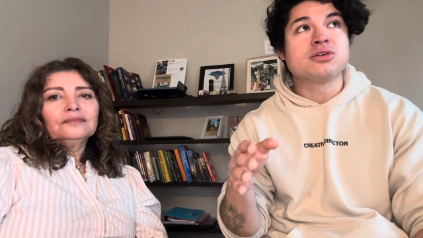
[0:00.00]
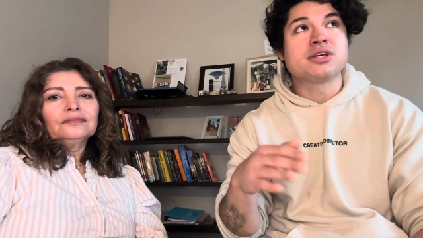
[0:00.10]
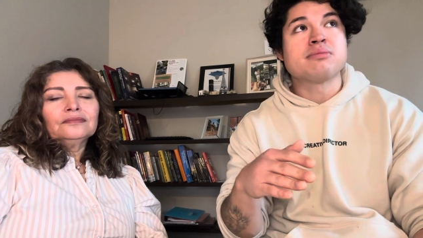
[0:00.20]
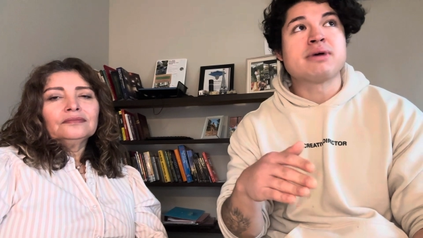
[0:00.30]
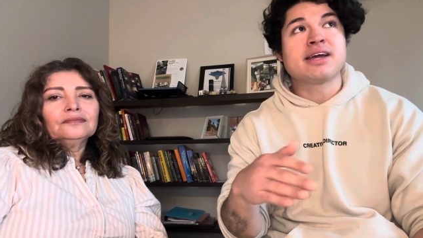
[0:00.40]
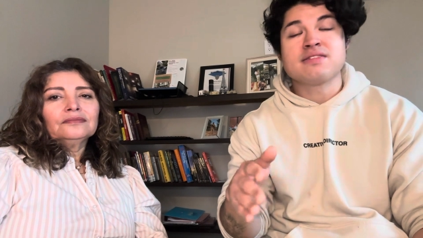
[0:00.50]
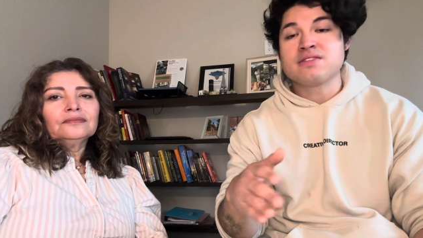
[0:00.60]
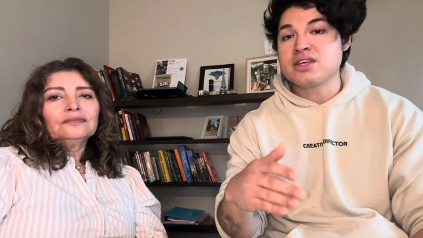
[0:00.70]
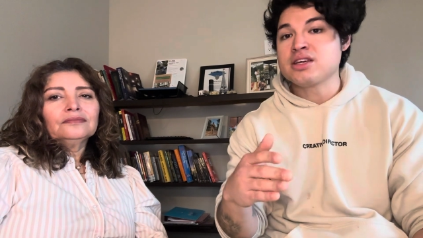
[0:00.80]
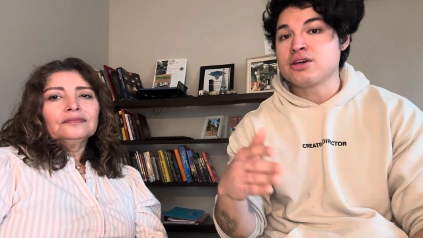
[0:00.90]
Speaker 1: looking back
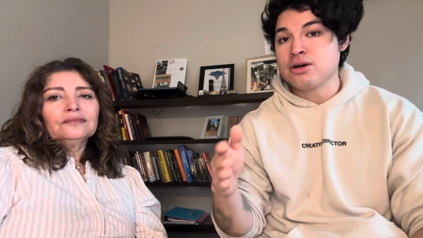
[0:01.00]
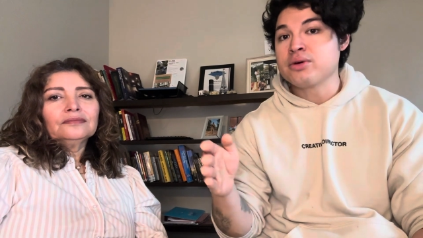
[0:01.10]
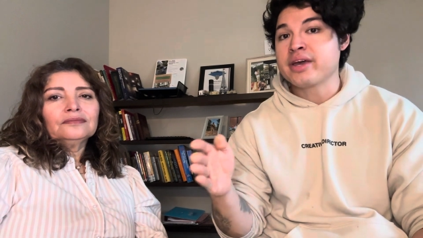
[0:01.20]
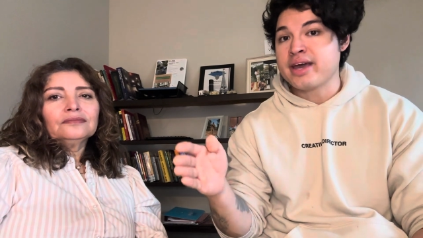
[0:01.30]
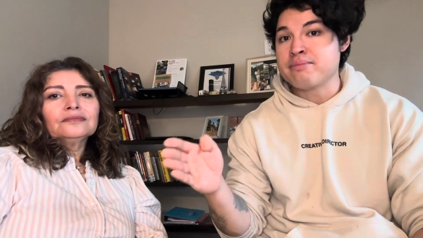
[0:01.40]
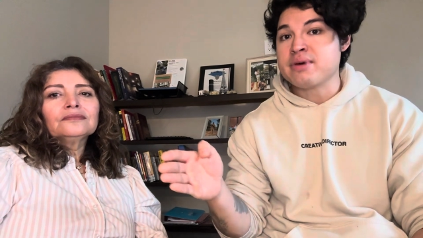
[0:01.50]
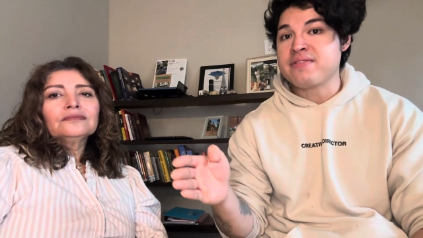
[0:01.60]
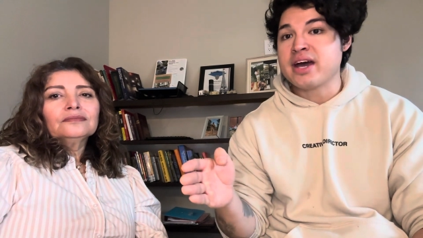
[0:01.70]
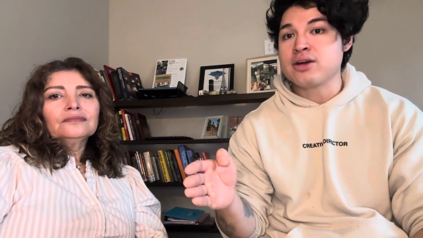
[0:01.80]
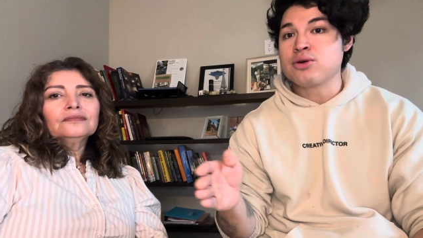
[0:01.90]
and thinking, oh, okay, I
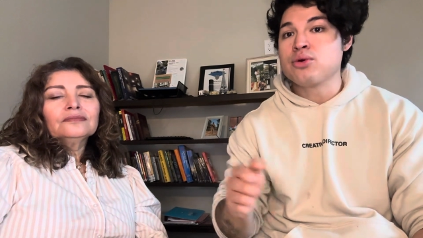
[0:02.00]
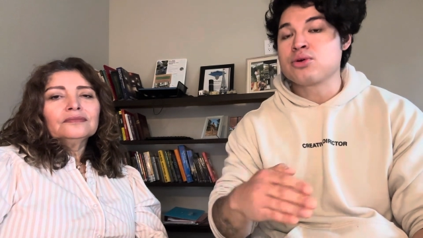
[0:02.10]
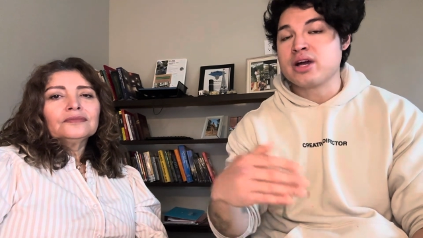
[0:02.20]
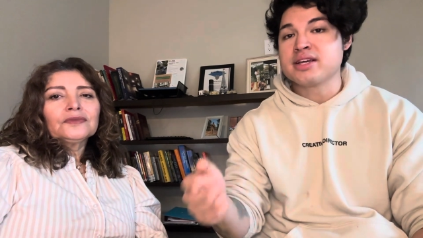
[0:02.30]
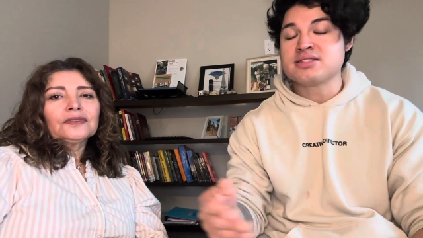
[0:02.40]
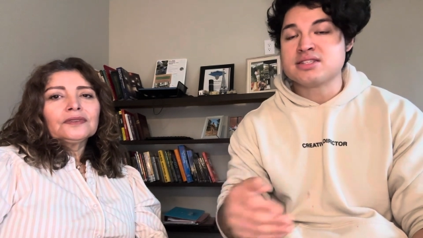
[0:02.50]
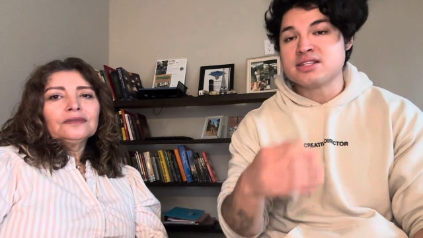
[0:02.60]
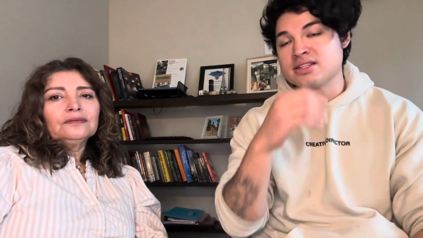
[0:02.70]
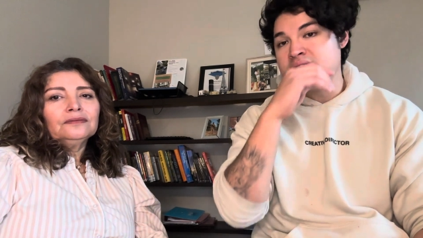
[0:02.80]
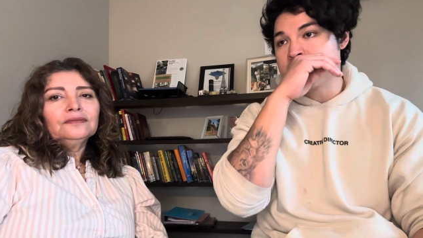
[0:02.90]
met that goal or I
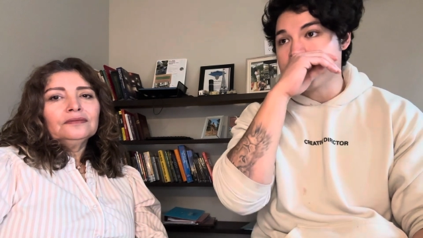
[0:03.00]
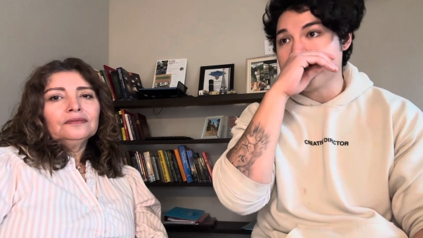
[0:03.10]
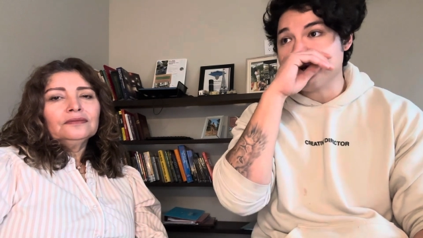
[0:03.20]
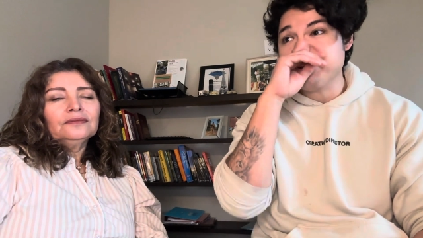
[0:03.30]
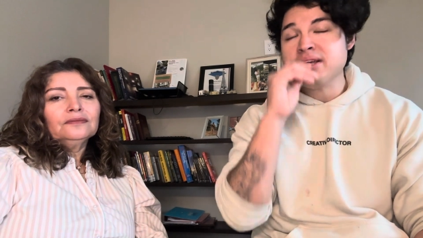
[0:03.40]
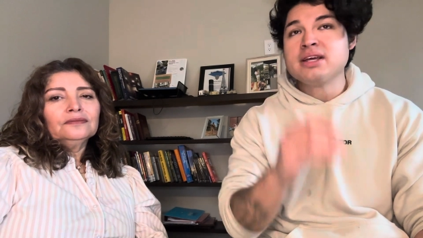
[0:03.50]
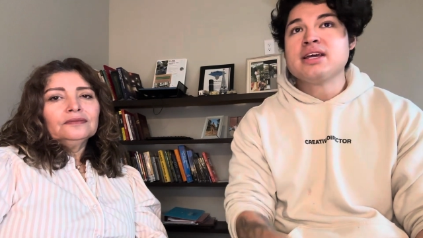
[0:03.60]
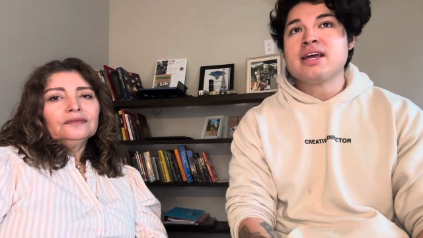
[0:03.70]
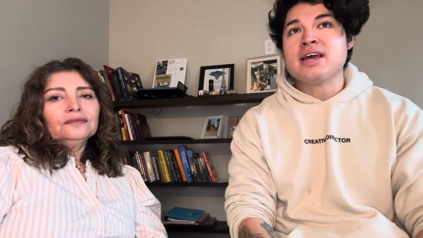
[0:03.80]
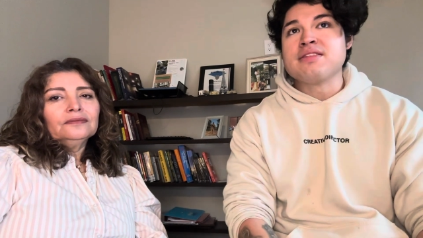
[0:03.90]
exceeded that goal.
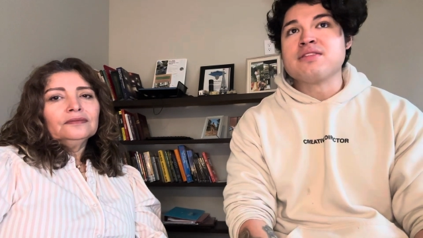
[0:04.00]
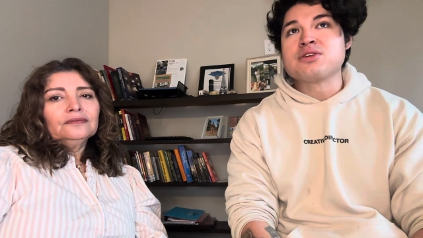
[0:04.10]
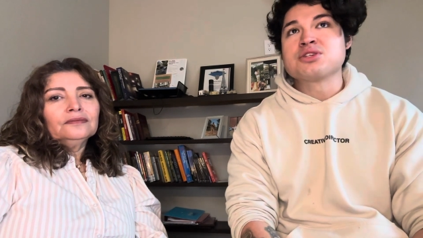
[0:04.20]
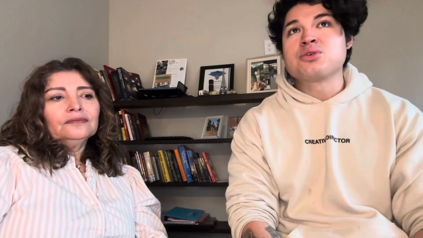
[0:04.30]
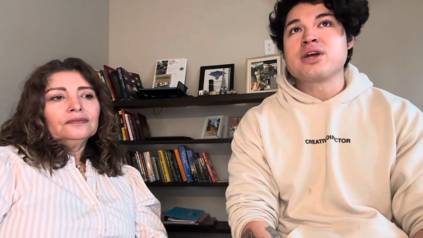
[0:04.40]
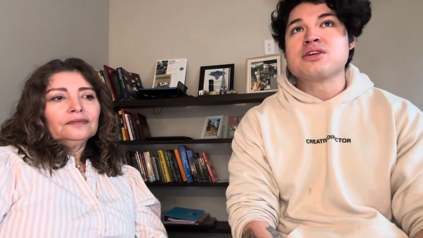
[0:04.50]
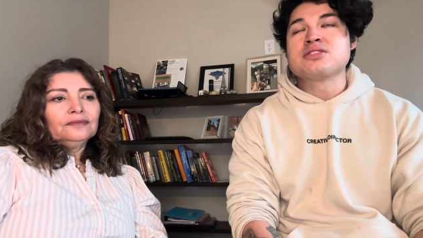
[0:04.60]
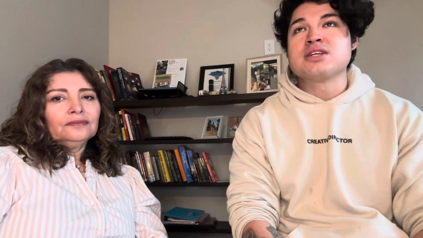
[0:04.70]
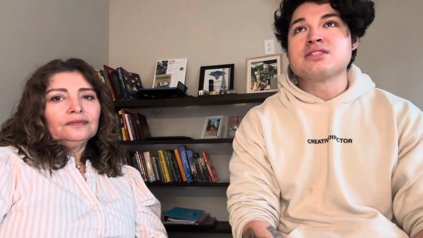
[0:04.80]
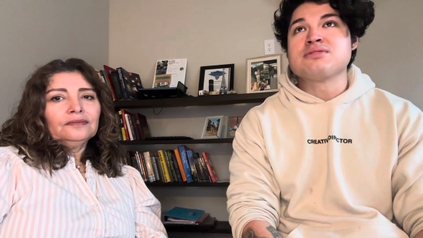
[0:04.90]
And then there's a greater
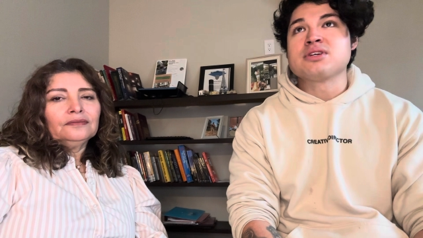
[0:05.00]
sense of